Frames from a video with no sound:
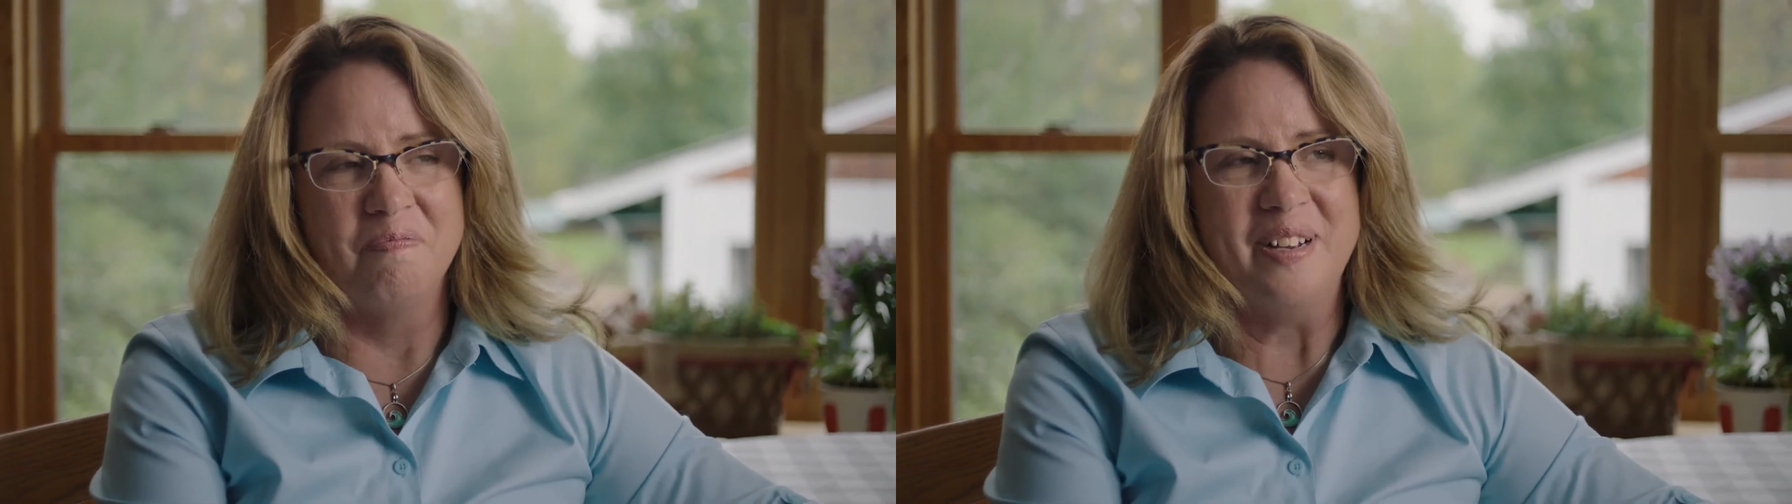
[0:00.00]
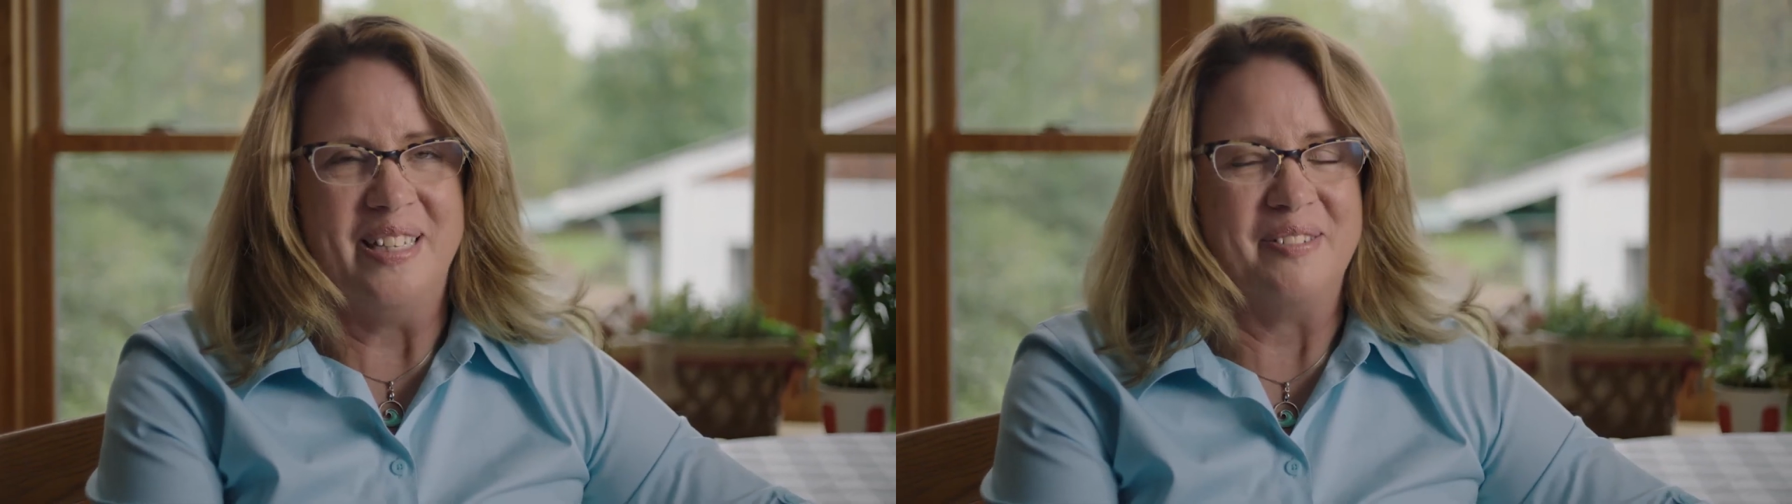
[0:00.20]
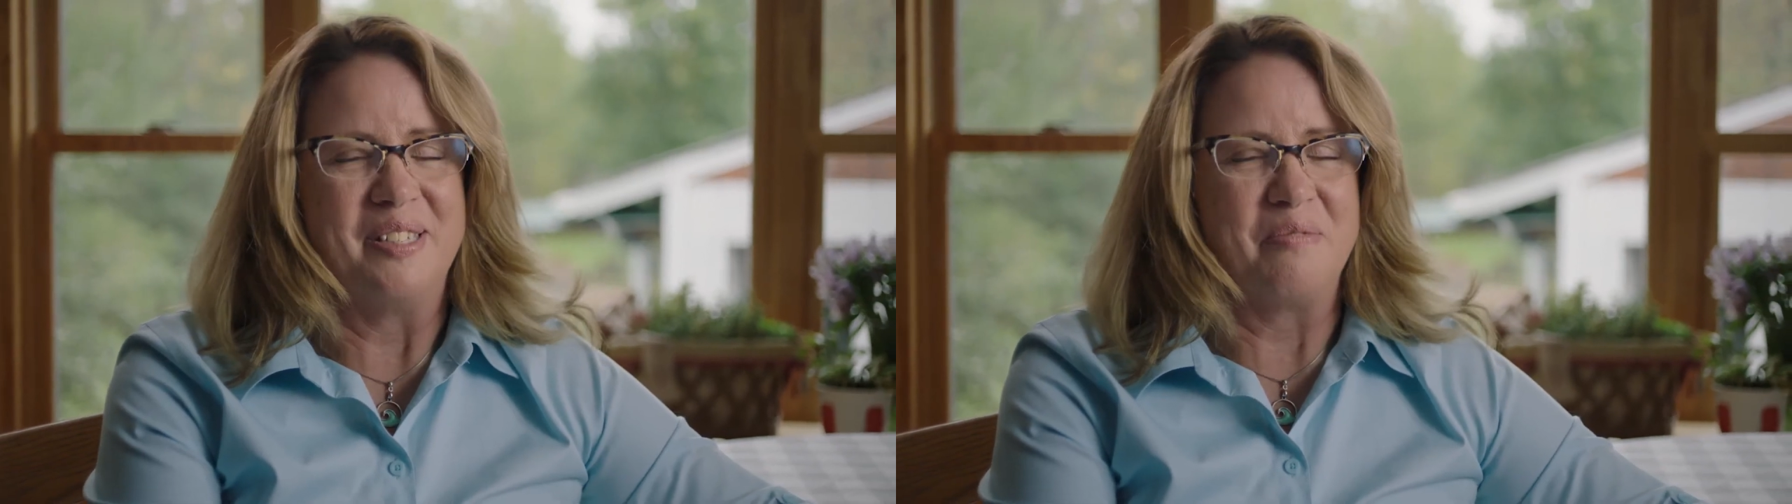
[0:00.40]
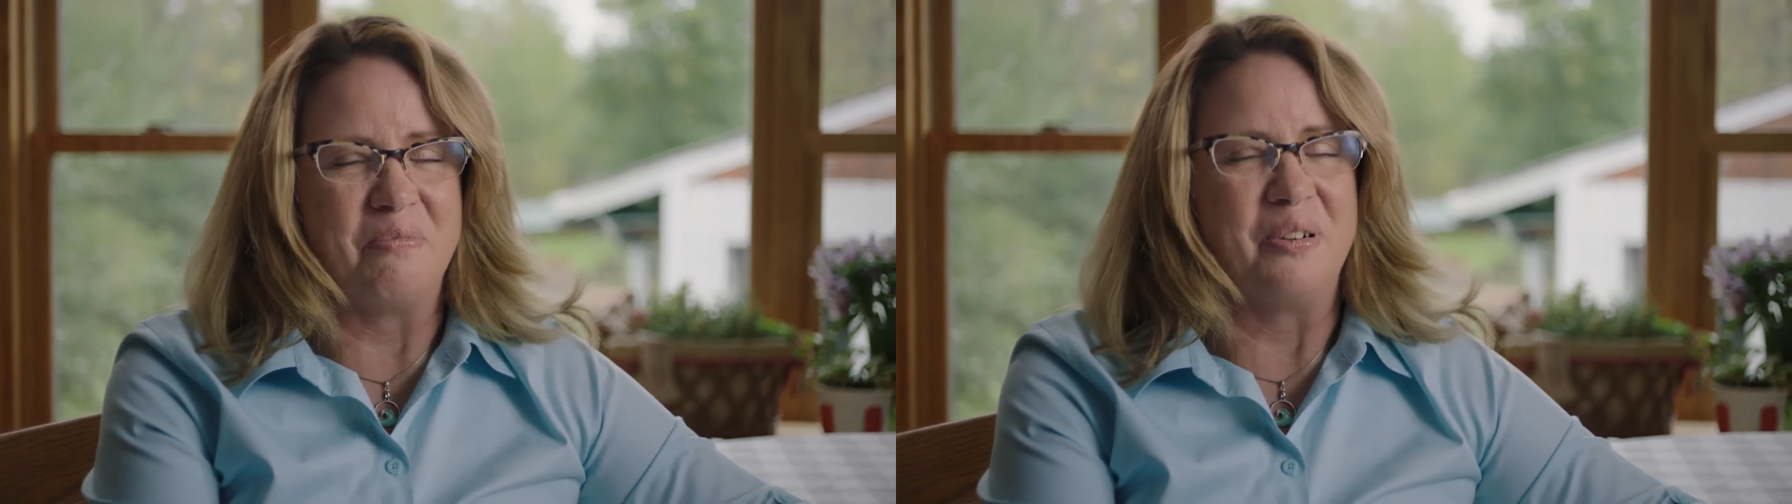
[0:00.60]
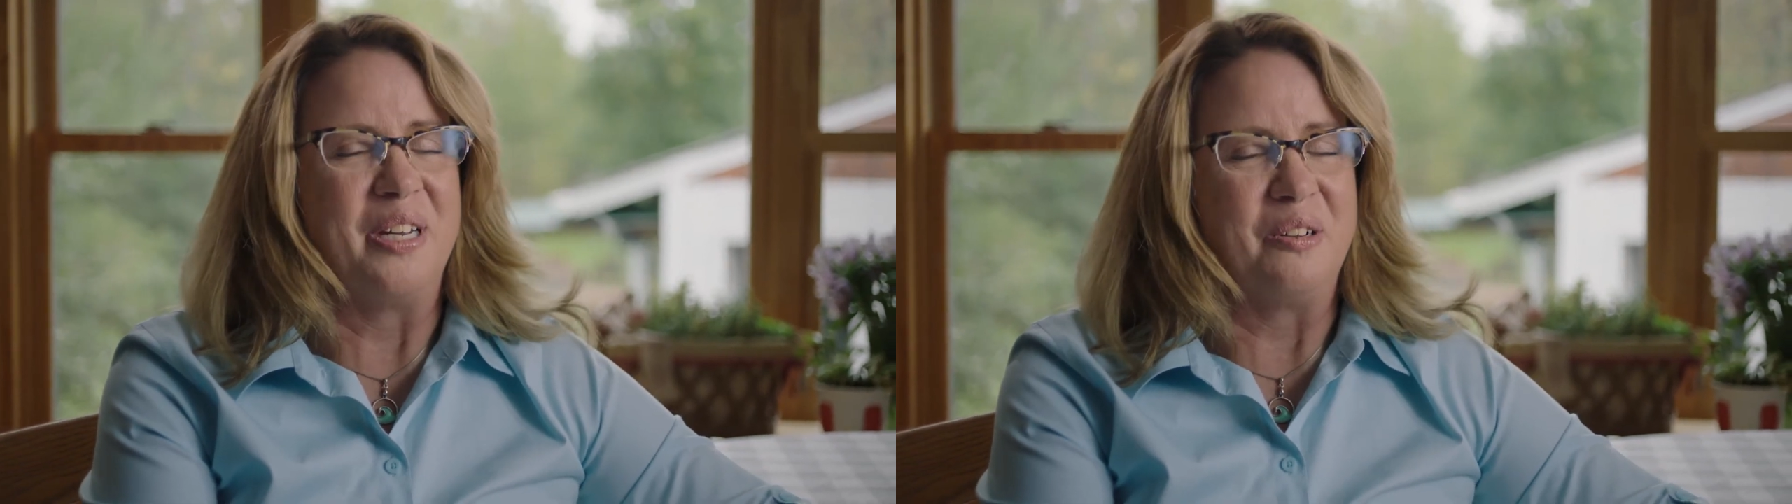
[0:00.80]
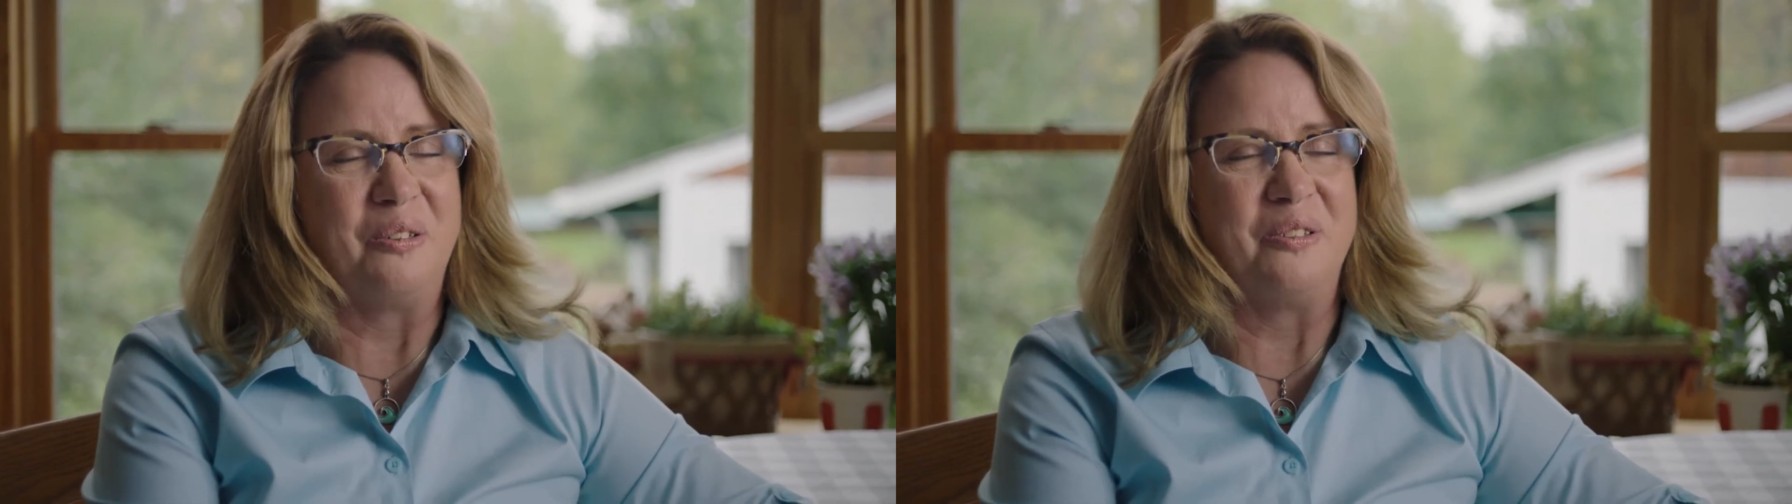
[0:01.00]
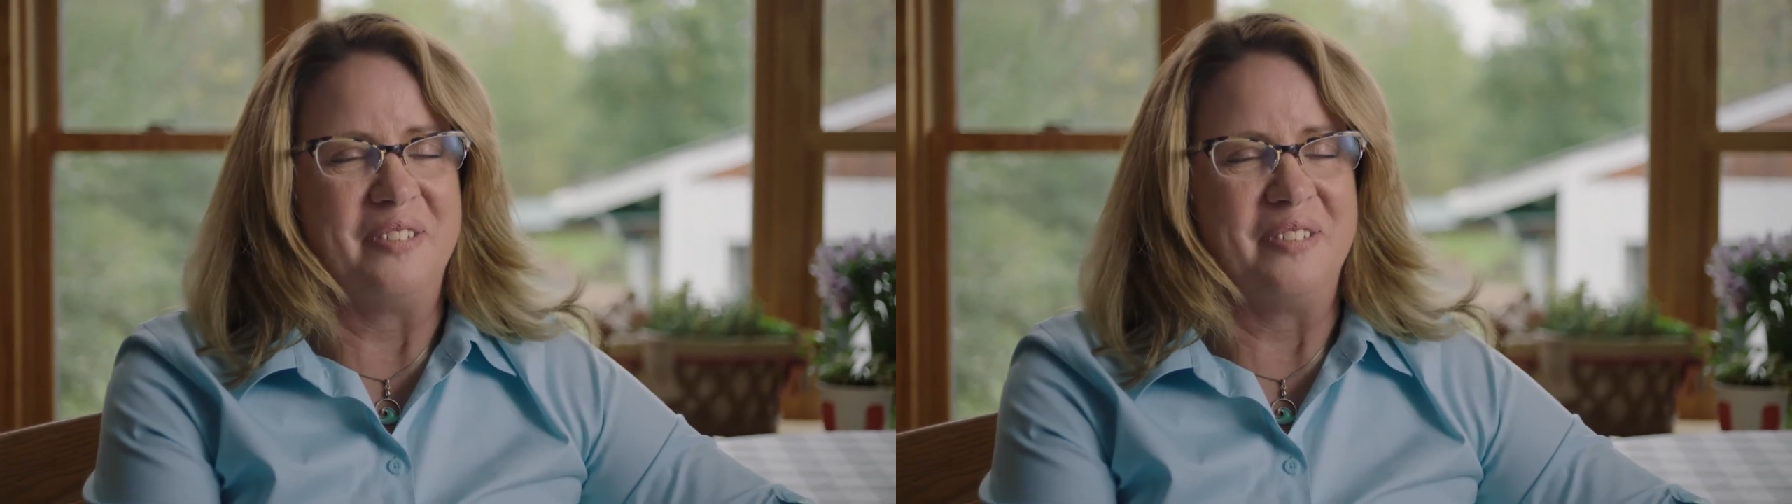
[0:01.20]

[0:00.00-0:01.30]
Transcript: And that was a pretty cool